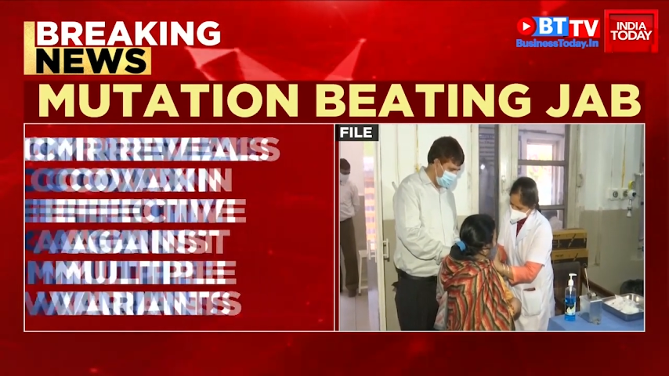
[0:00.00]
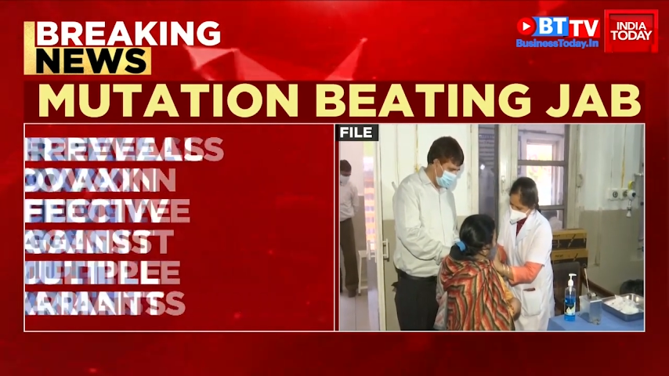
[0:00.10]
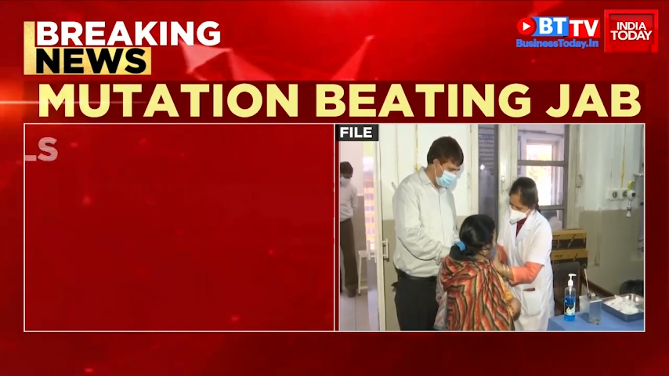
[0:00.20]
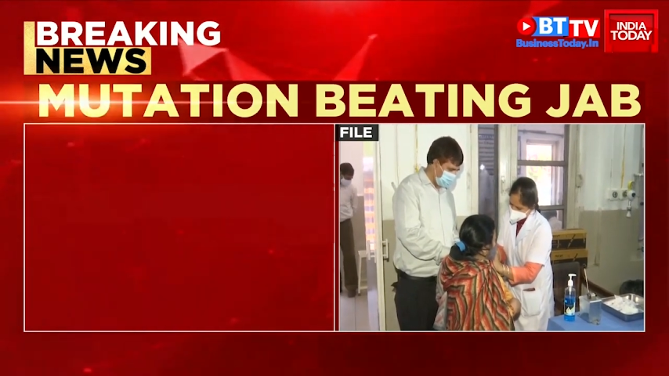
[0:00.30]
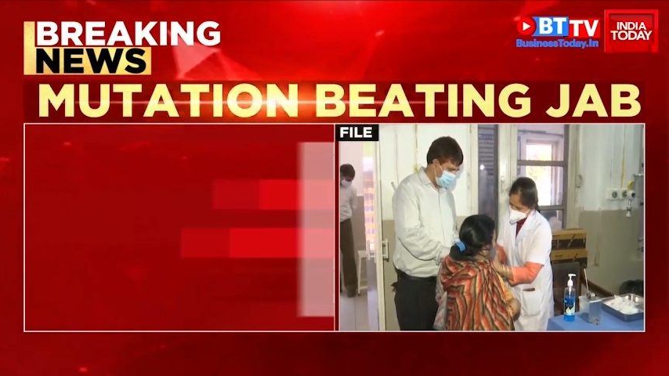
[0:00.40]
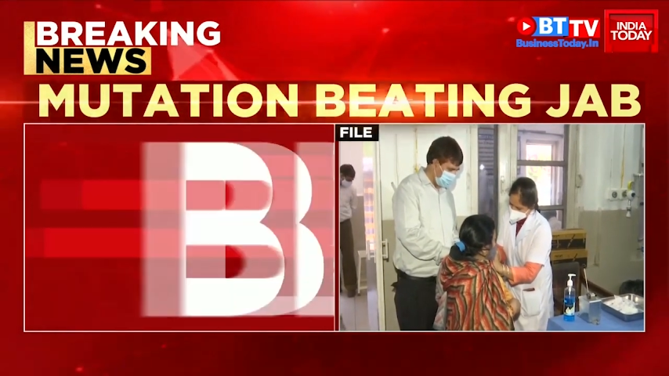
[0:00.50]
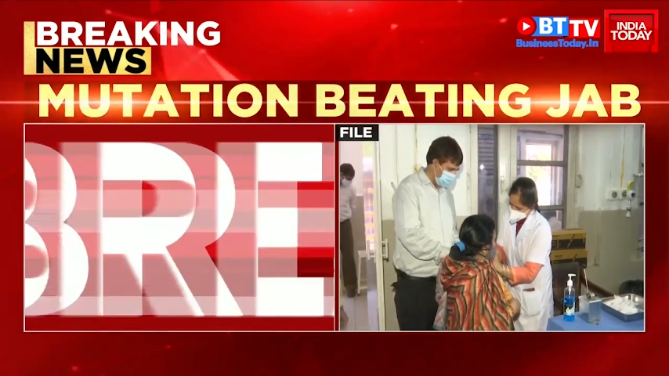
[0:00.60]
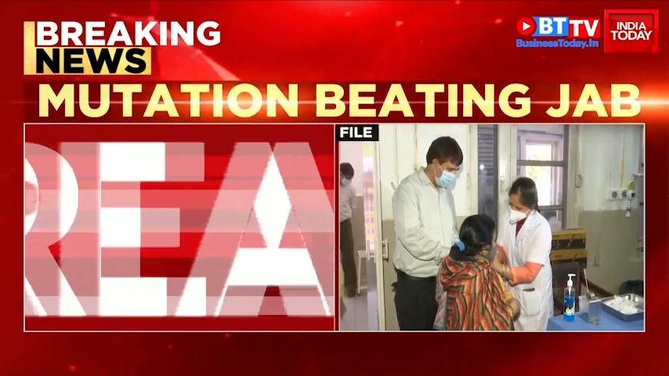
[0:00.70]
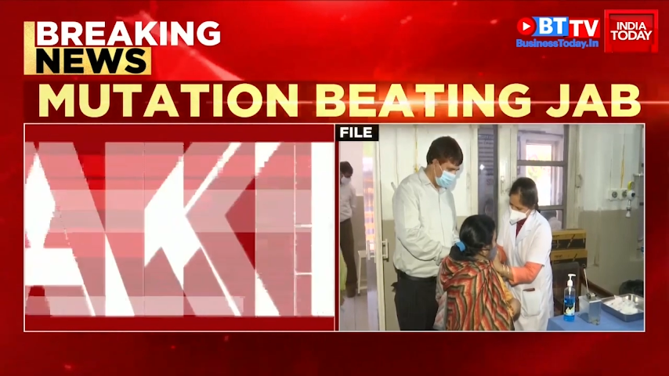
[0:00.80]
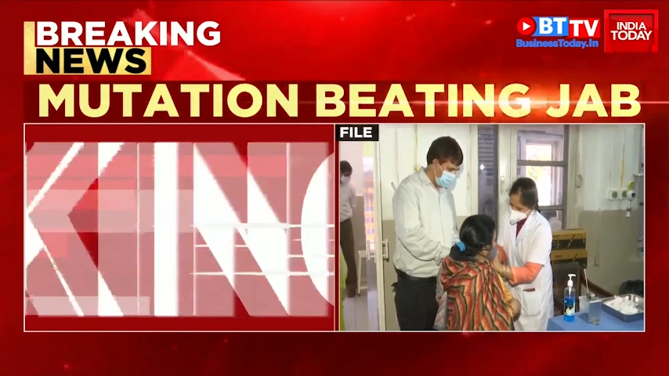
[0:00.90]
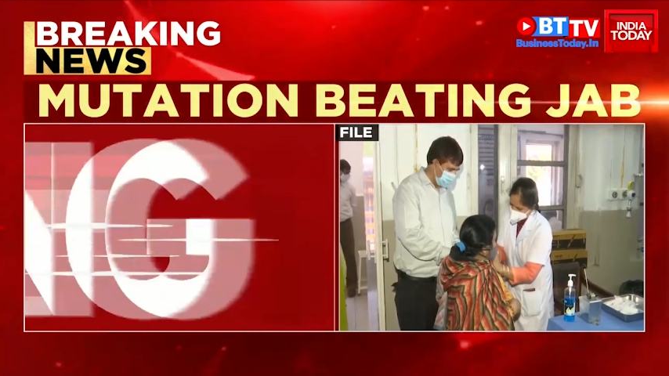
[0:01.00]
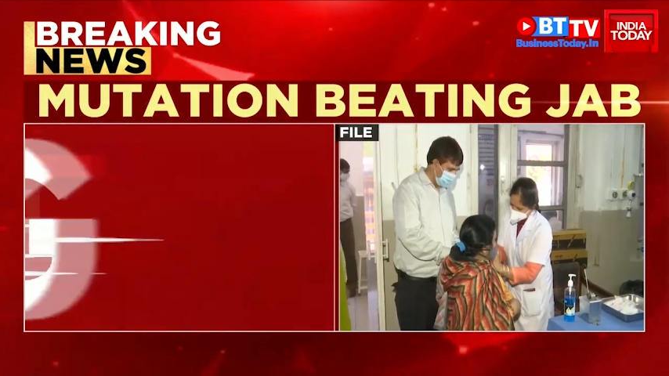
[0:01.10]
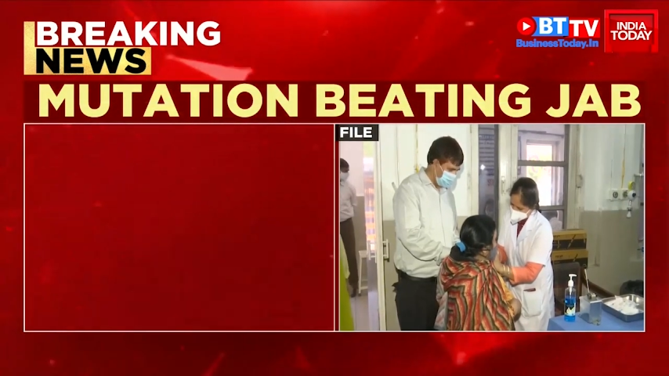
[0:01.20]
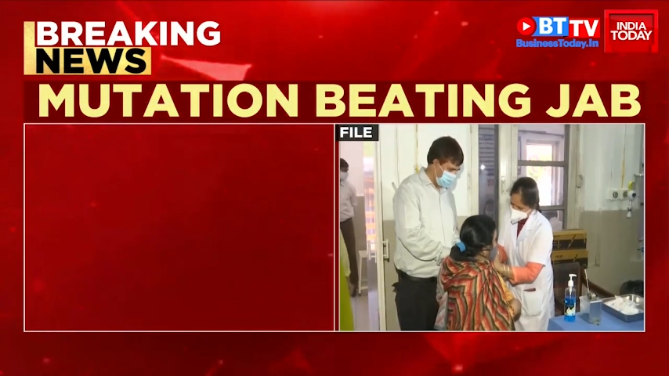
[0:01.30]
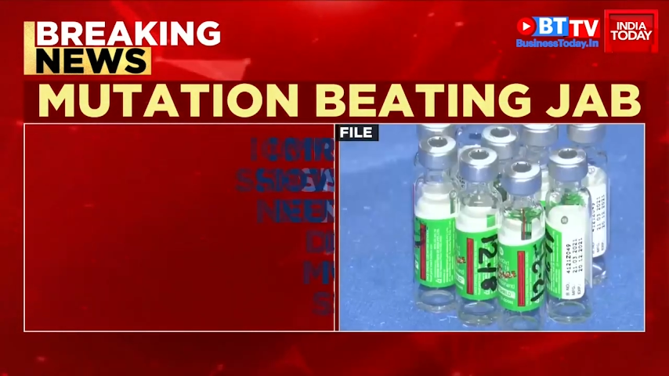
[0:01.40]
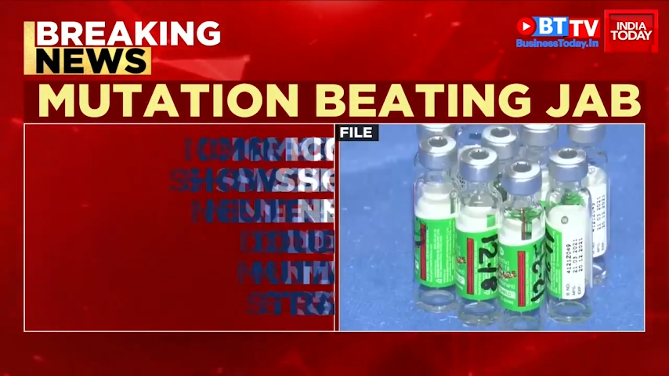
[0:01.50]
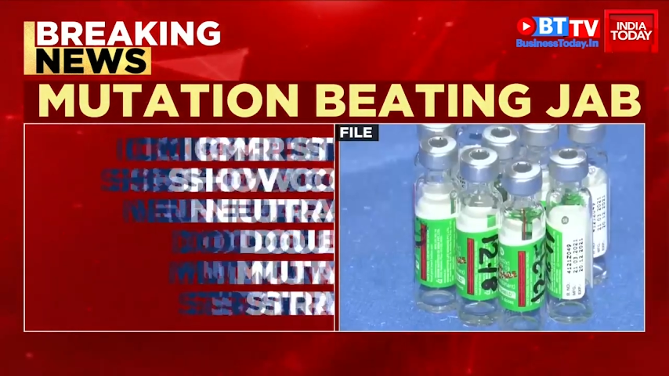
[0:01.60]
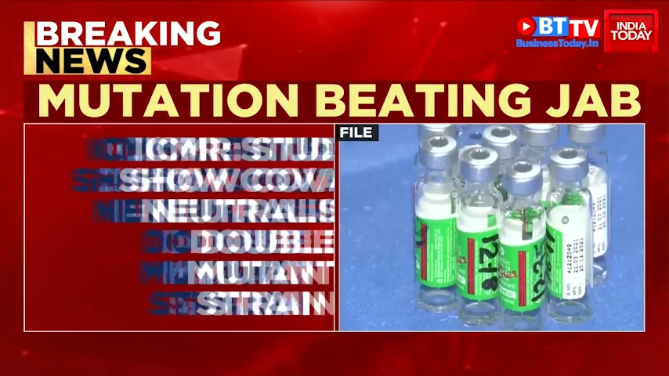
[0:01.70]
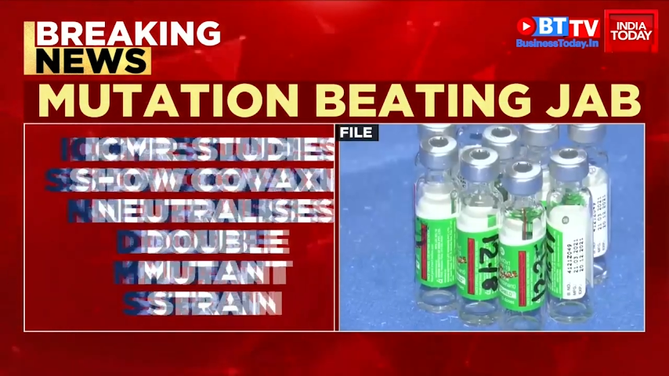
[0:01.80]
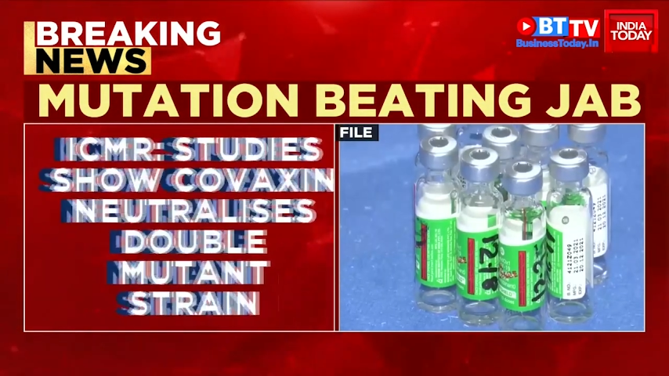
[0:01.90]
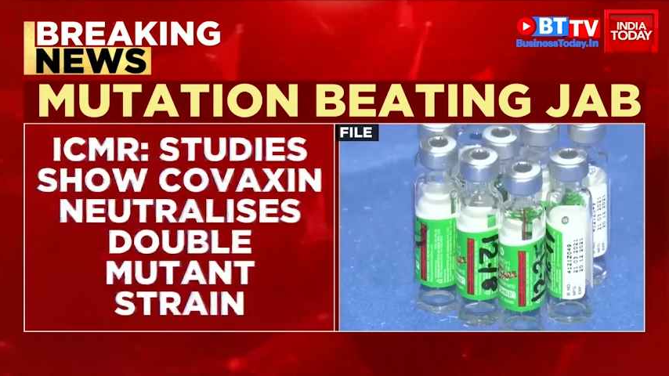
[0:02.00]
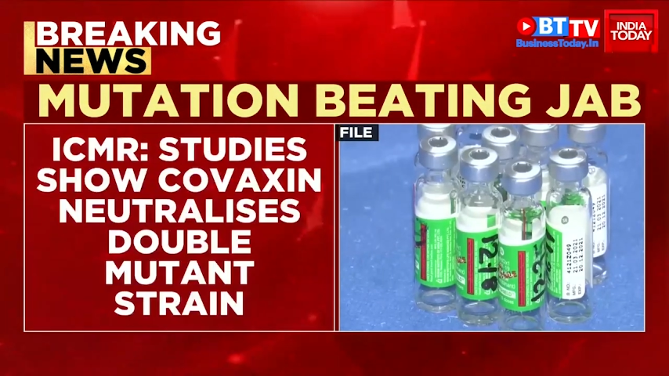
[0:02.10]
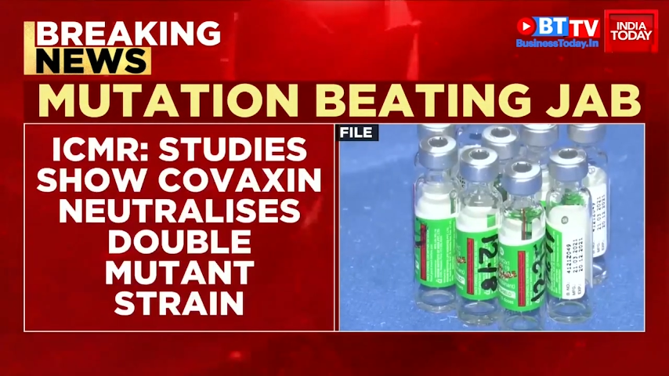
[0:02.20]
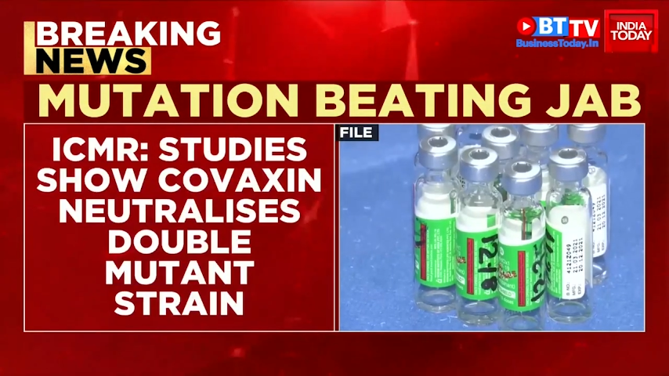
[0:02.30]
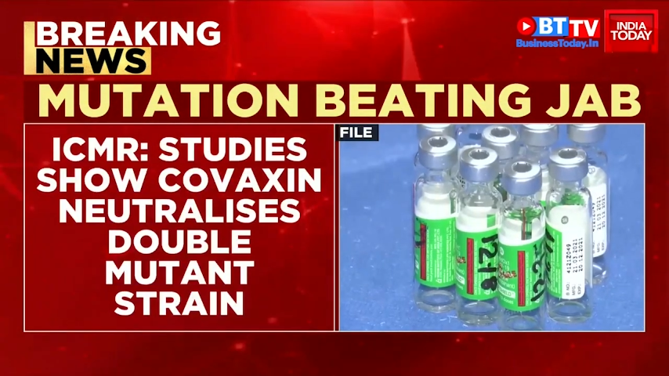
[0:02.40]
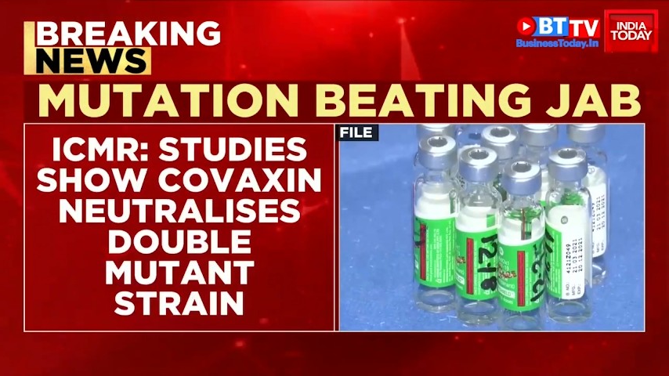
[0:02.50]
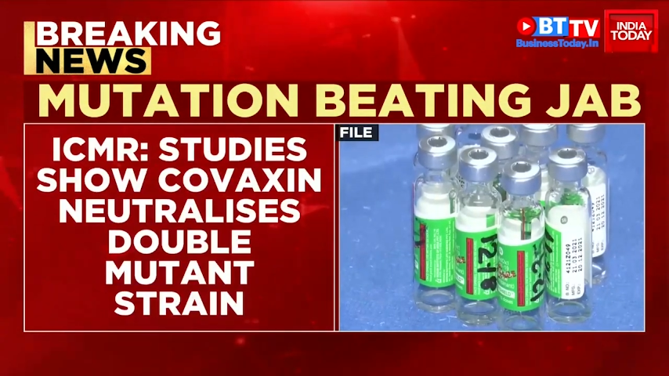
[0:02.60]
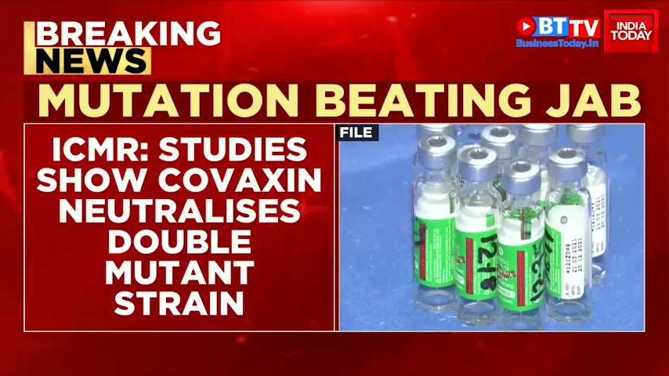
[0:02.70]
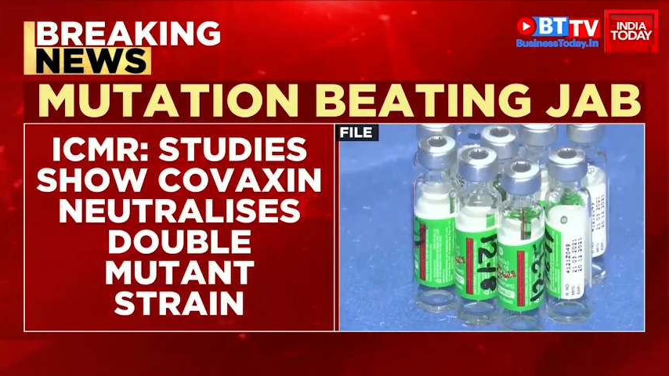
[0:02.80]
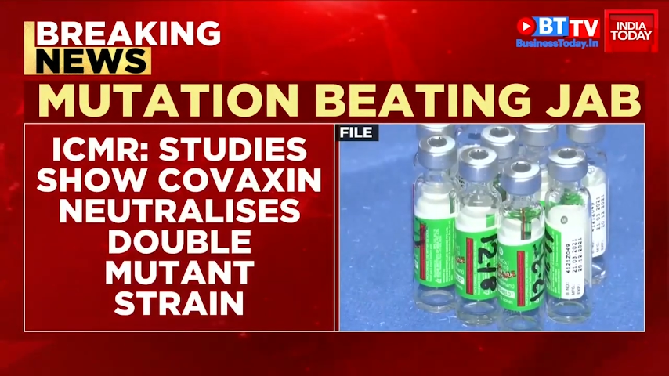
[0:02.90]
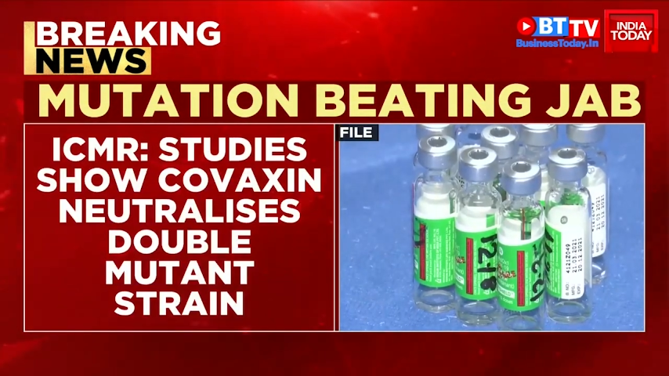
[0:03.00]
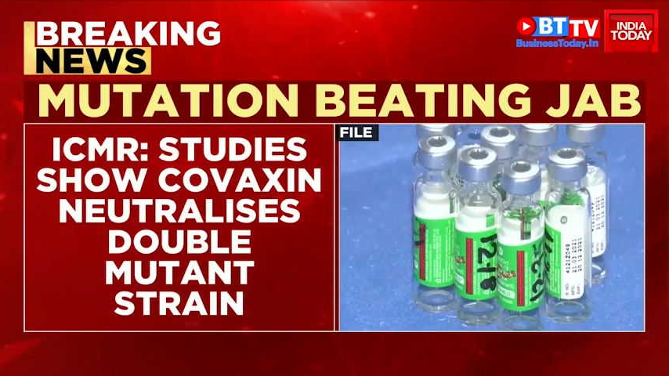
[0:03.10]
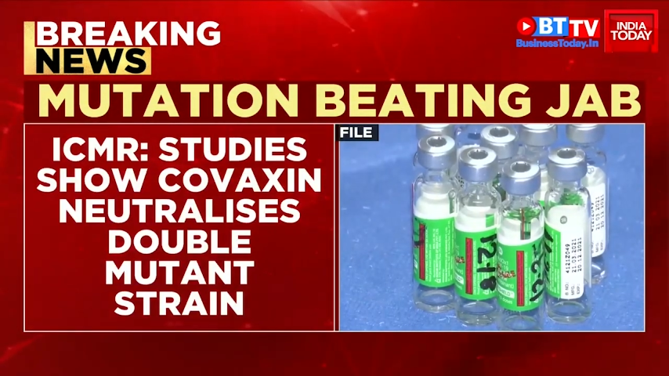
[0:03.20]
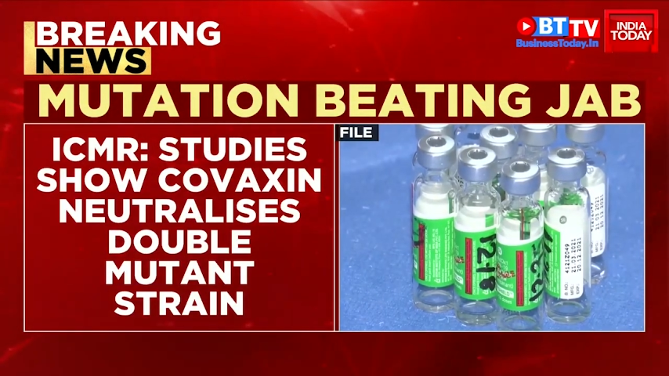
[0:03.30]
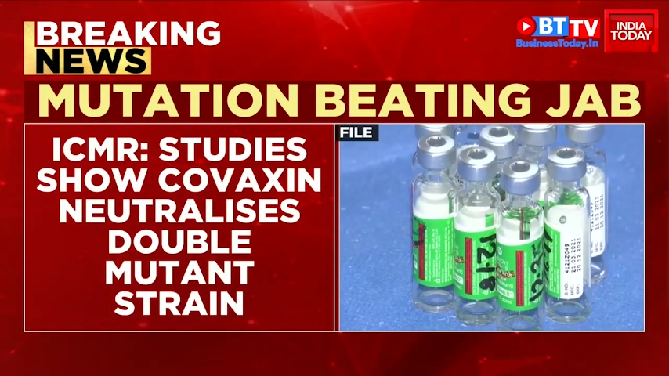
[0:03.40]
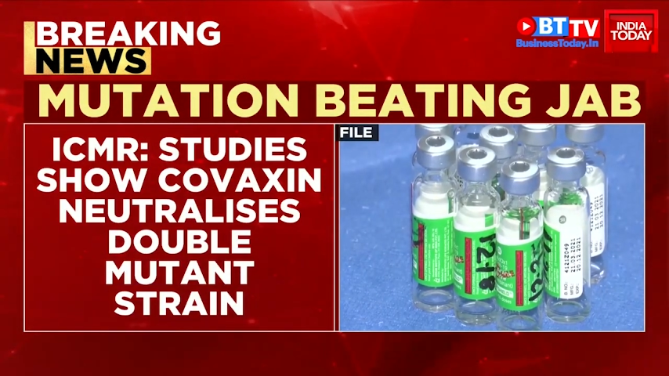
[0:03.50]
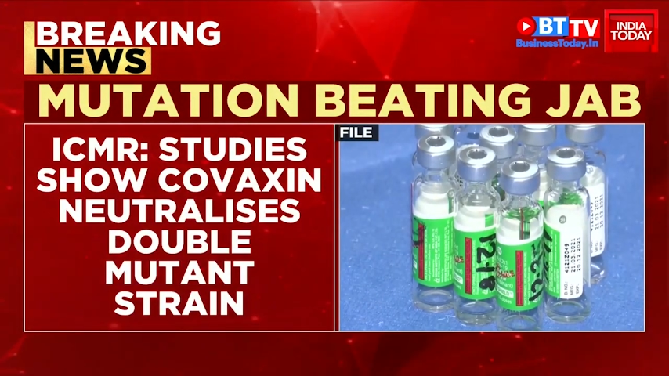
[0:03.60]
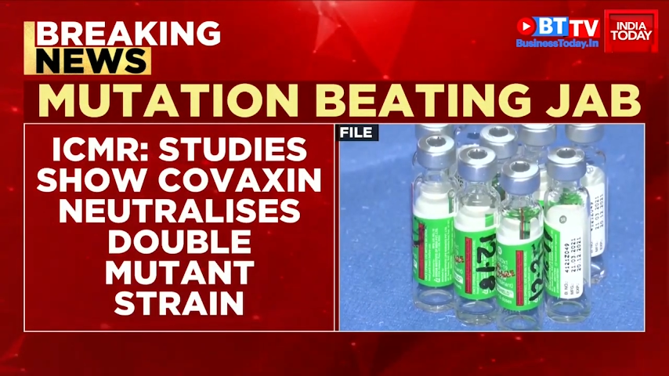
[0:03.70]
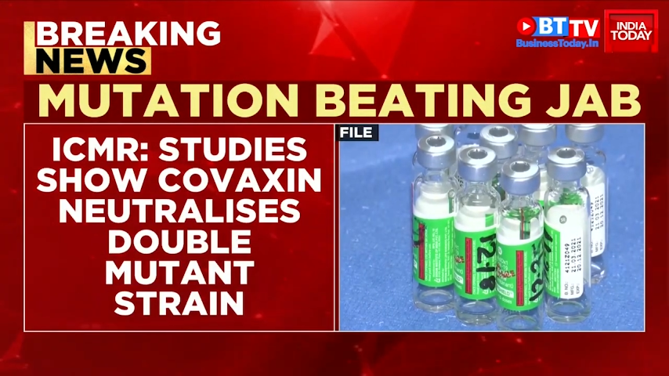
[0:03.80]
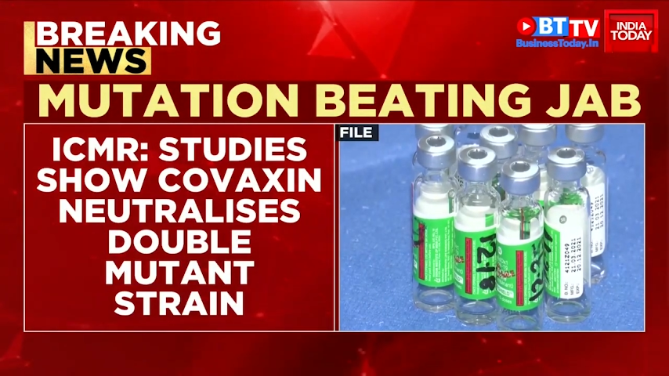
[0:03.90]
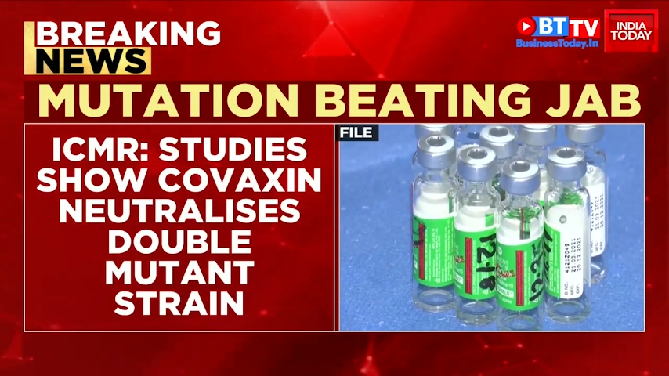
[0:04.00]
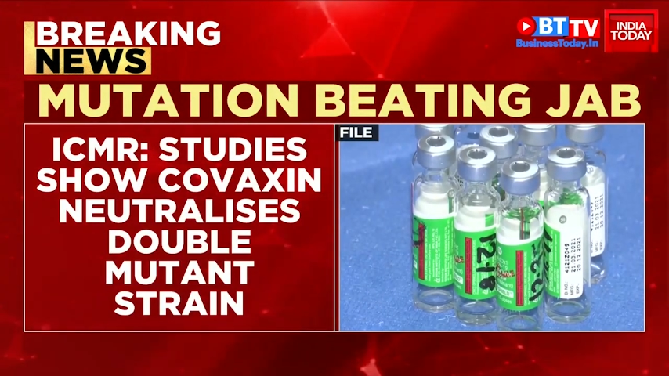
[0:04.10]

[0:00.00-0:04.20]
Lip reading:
(no speaker visible)